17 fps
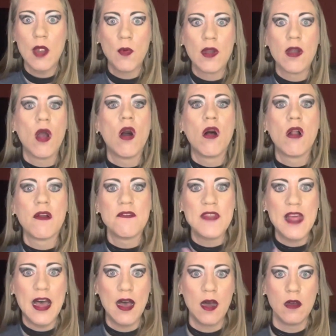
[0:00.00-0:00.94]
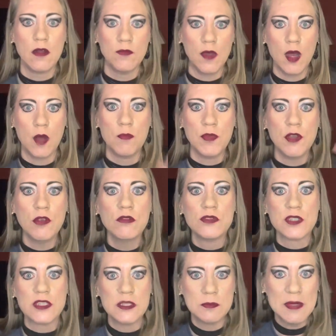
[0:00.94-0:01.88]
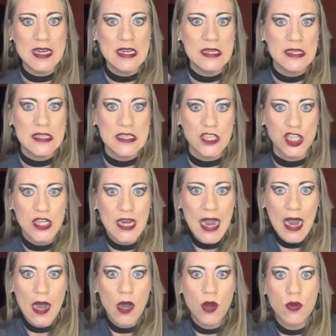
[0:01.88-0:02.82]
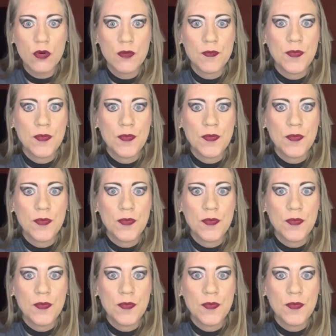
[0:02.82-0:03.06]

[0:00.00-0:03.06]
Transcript: where all of that abuse is being dished out.